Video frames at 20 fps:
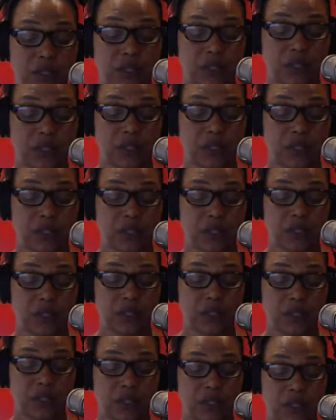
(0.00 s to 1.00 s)
activities with adult
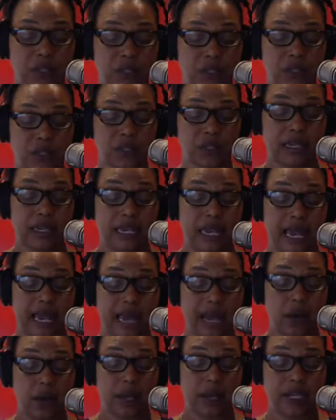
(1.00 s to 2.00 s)
sponsors.
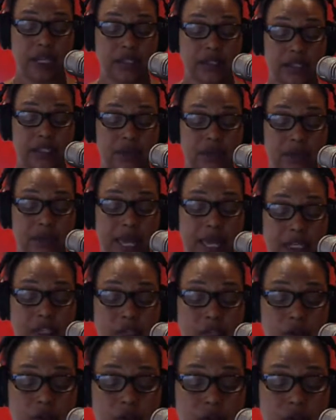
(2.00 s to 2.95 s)
Now it is expanding